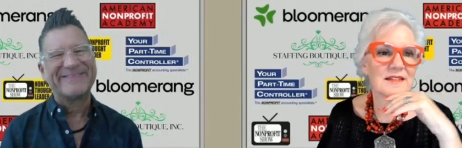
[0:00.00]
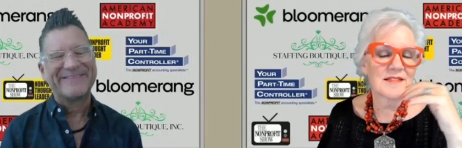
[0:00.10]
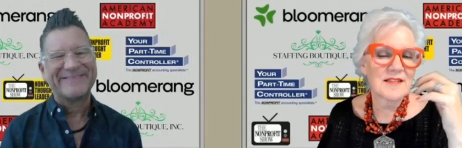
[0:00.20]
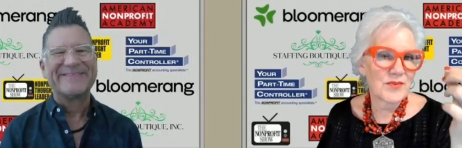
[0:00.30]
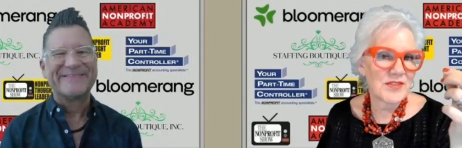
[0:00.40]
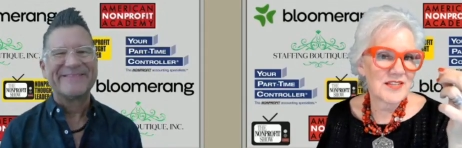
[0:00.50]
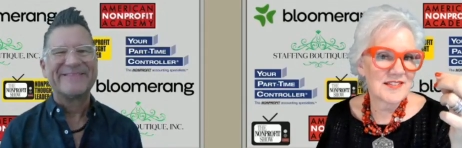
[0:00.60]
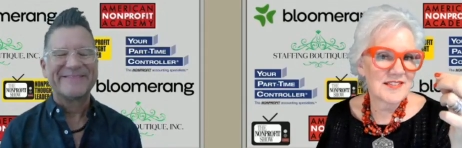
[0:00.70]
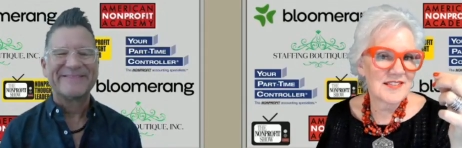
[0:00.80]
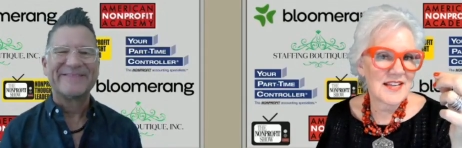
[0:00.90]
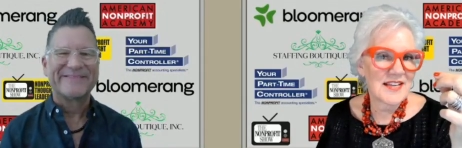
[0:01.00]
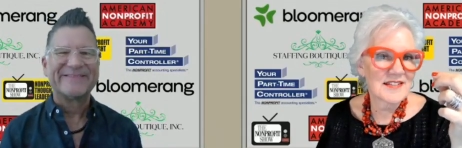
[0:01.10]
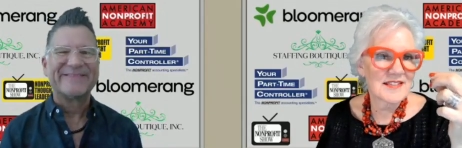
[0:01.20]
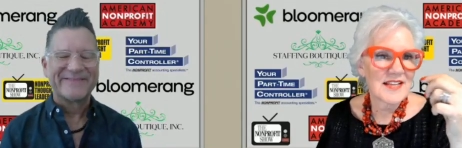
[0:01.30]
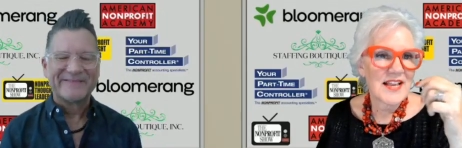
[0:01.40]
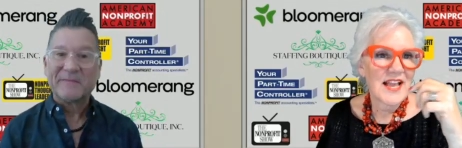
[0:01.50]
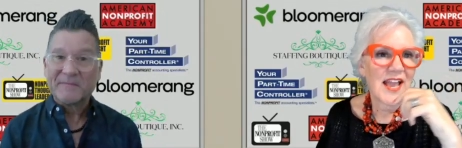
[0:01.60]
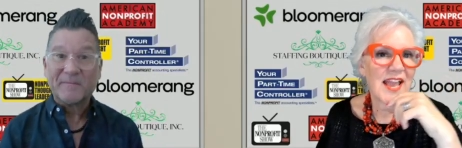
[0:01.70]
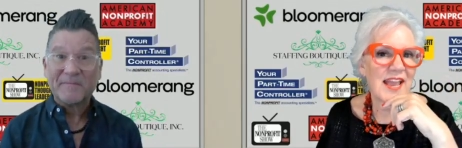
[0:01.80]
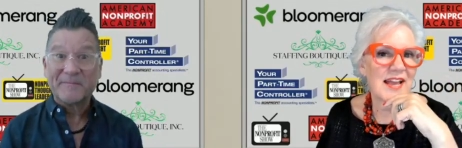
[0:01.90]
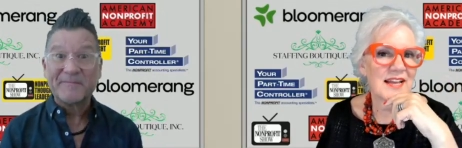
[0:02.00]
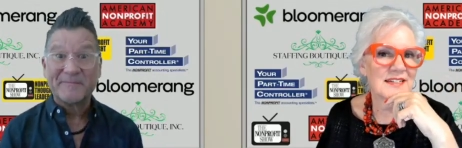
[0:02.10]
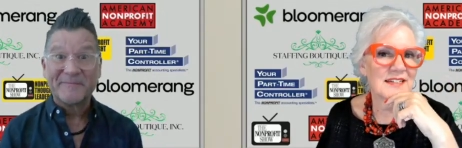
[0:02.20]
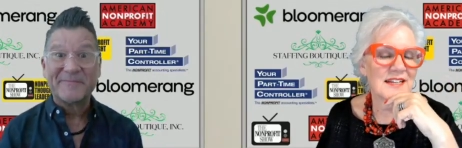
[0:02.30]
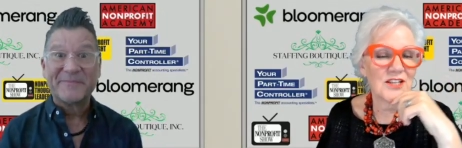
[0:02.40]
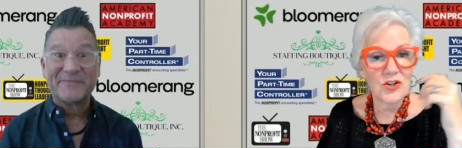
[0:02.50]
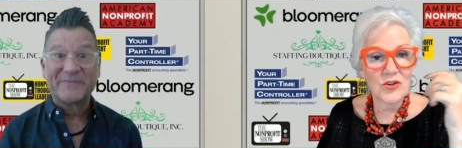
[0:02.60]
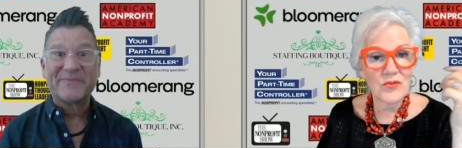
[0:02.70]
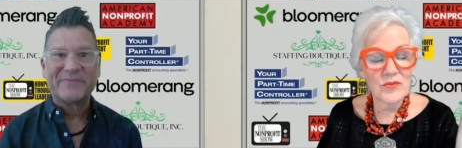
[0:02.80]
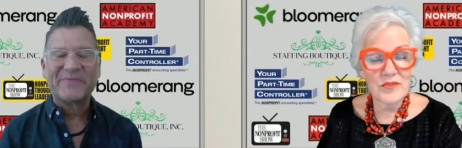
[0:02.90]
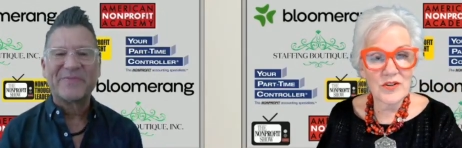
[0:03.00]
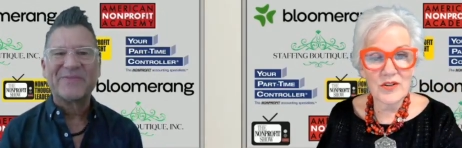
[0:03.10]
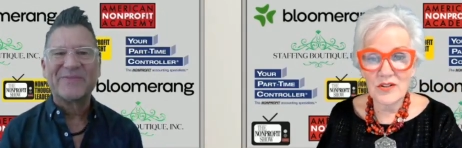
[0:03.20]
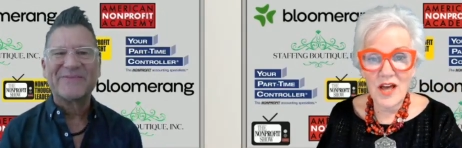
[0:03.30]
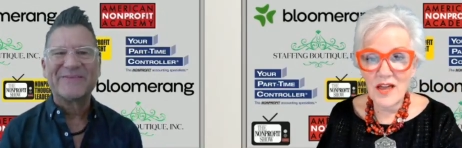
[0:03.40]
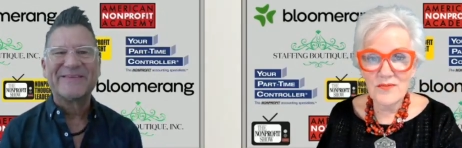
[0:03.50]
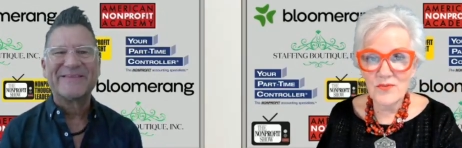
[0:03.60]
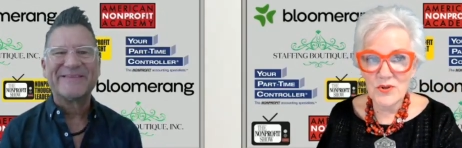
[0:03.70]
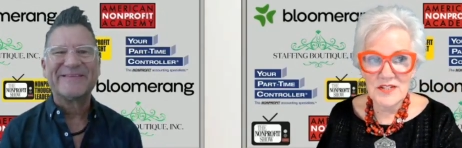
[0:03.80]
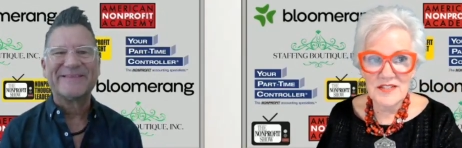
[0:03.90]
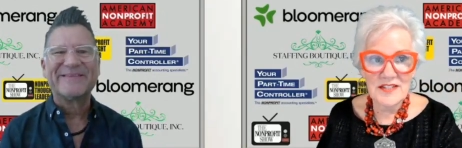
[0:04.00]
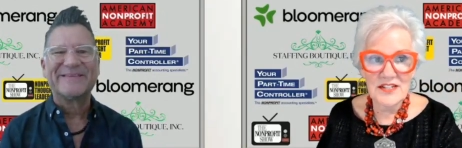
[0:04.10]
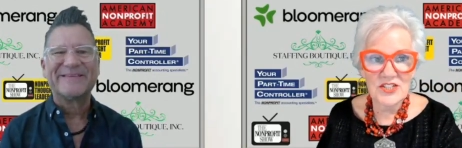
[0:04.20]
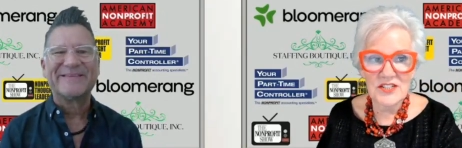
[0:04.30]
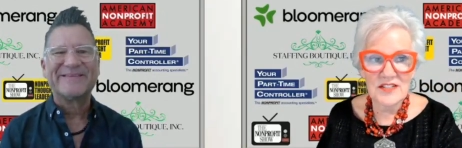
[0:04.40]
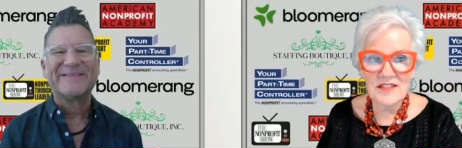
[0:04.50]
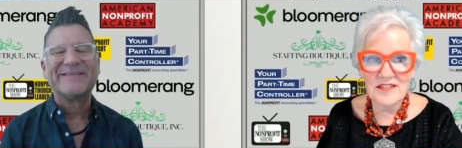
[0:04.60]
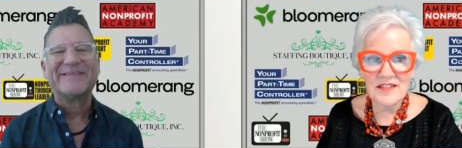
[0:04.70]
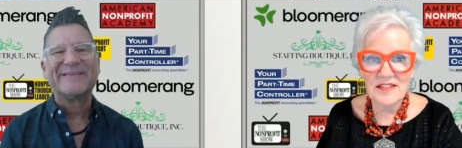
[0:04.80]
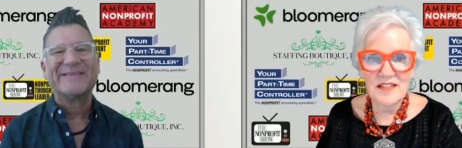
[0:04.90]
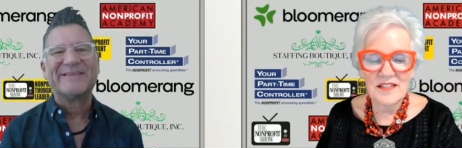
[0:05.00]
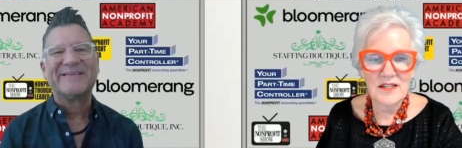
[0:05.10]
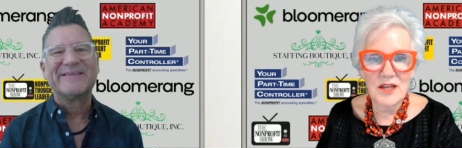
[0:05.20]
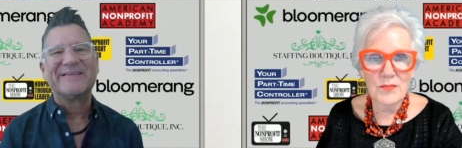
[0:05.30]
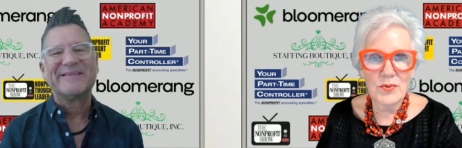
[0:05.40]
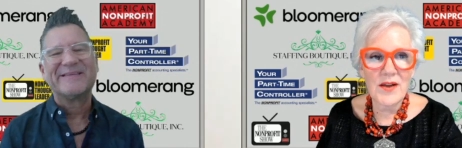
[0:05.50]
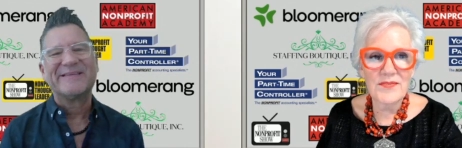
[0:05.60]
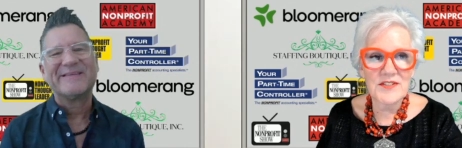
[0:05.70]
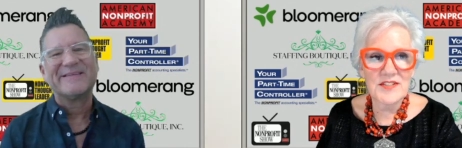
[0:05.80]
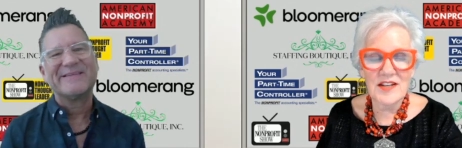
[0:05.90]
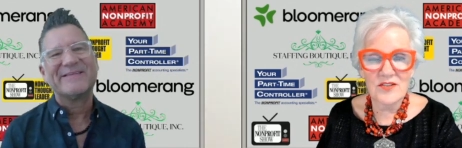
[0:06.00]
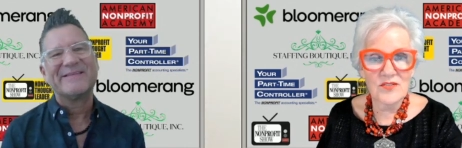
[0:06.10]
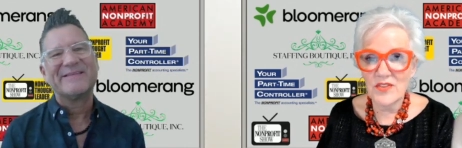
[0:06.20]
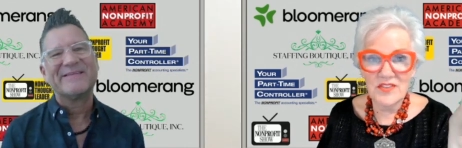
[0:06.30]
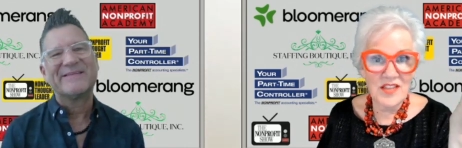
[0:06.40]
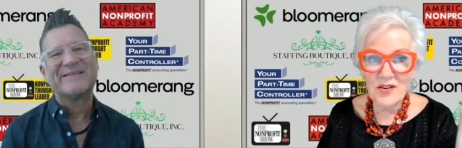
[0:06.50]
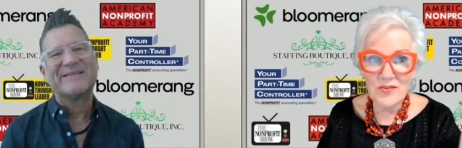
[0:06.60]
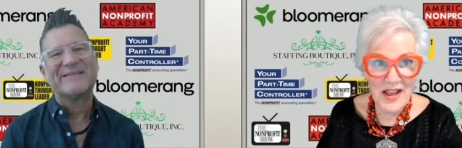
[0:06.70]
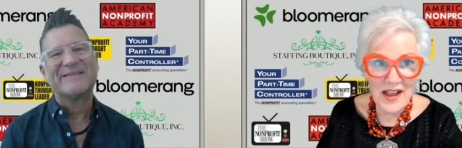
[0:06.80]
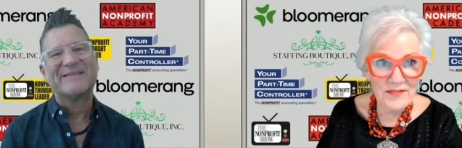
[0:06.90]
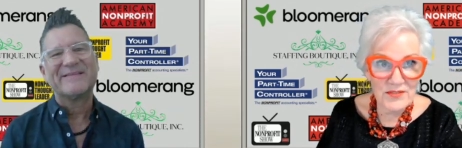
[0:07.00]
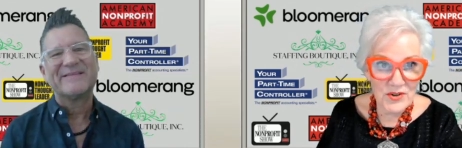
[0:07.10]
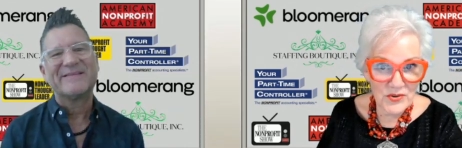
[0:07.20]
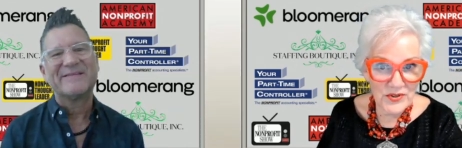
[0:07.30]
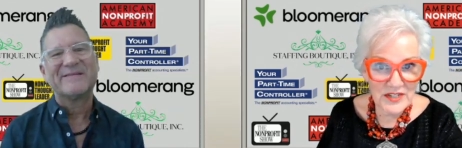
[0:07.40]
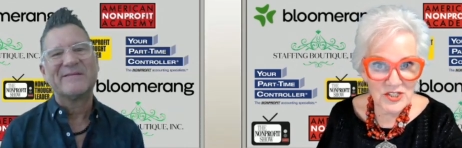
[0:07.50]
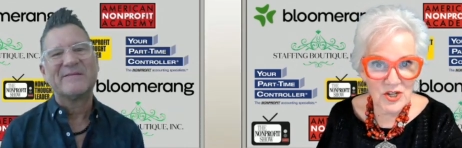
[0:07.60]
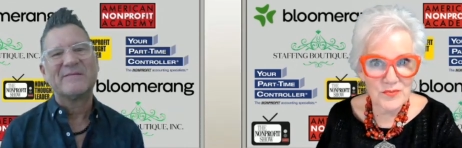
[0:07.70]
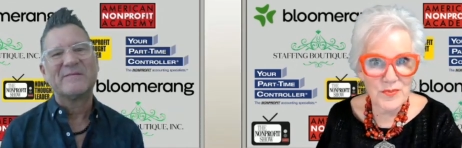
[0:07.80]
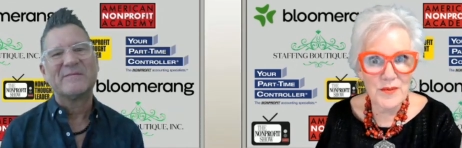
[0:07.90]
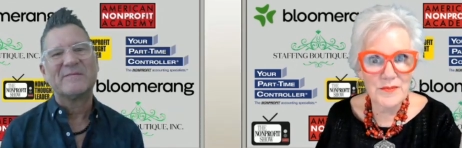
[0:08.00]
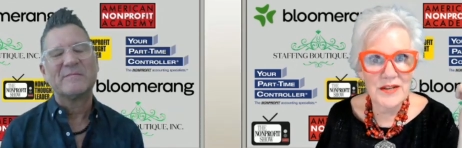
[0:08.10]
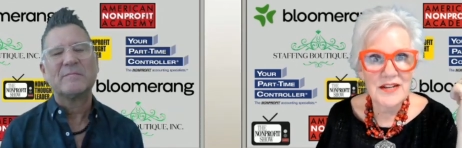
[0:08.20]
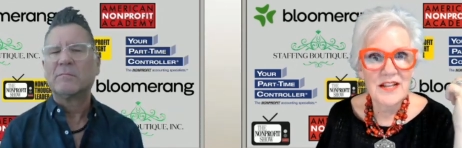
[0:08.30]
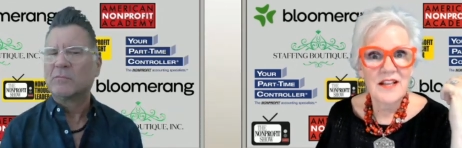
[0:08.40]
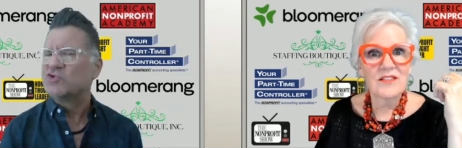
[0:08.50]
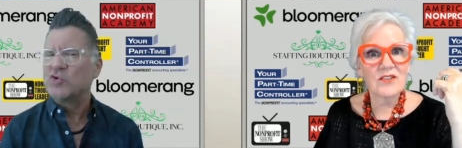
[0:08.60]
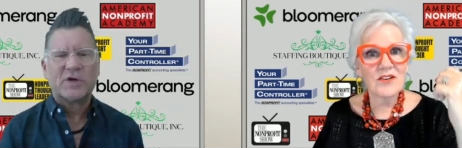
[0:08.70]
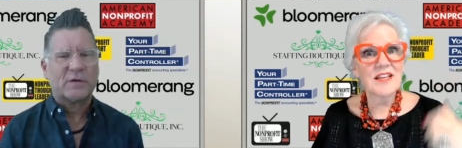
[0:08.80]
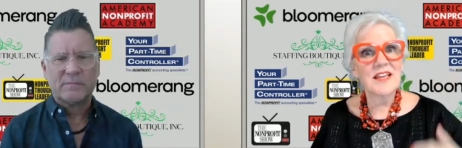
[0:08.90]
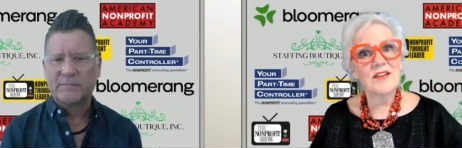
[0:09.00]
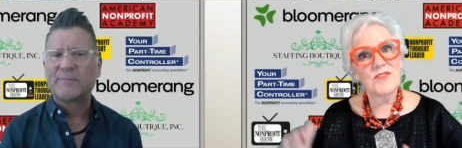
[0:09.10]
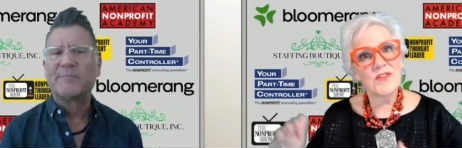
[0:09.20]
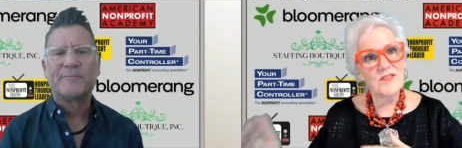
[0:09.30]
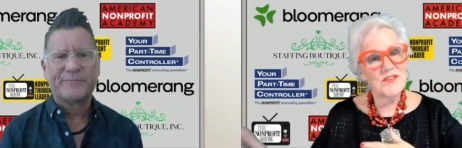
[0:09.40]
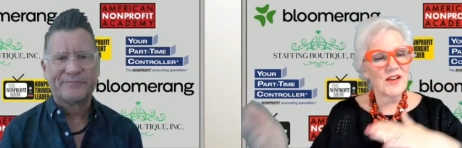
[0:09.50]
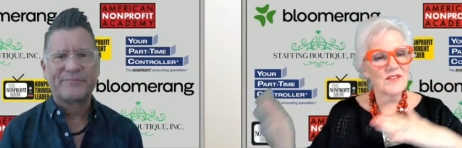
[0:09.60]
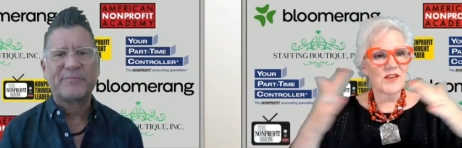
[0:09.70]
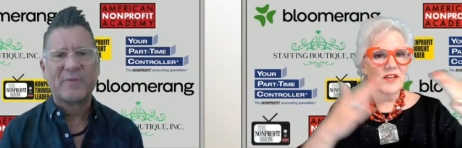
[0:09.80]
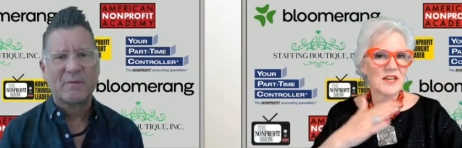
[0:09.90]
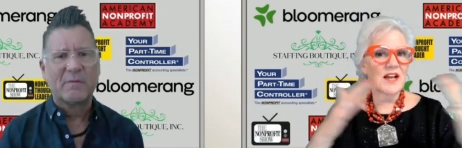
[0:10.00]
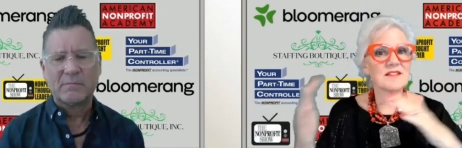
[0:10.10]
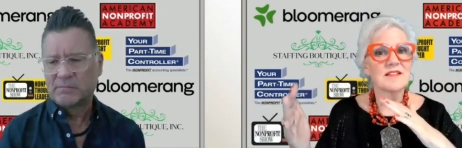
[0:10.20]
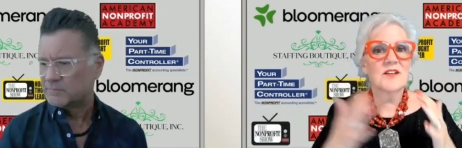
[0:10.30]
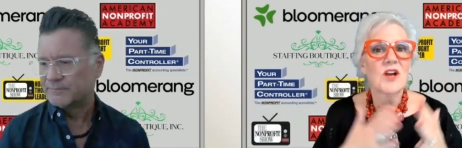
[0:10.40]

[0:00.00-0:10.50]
Speaker 1: some of these things. And, you know, there are a lot of organizations in the nonprofit sector that they don't have their own HR department. They're lucky if they even have like an outside